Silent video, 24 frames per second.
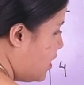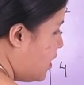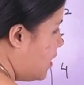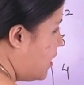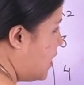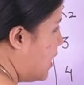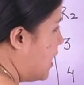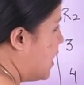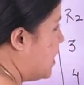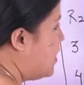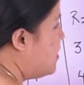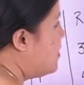
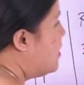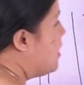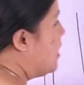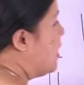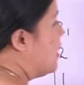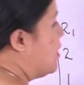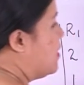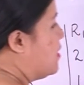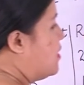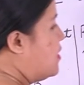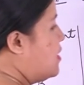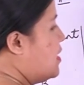and
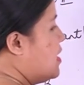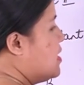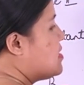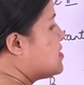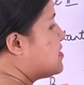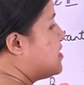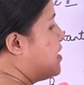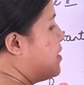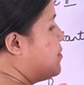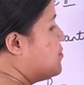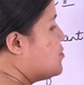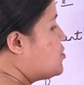here it
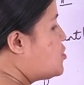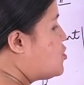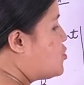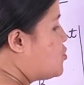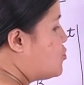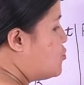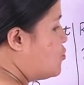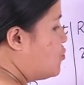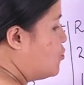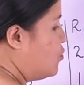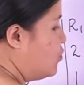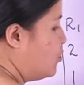comes
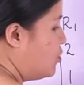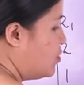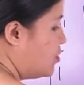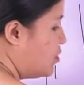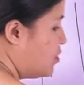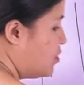to